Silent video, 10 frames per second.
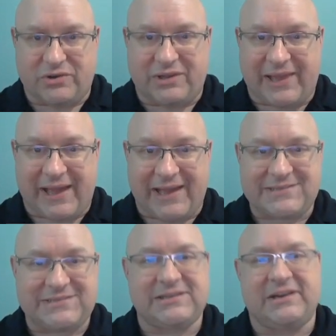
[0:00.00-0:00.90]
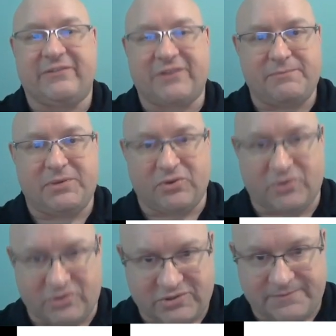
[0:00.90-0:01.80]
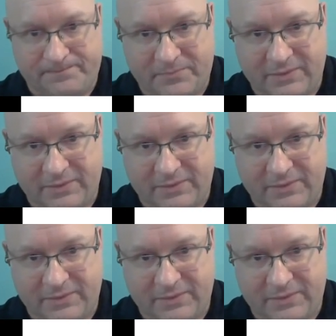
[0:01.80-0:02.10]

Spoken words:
class of computers.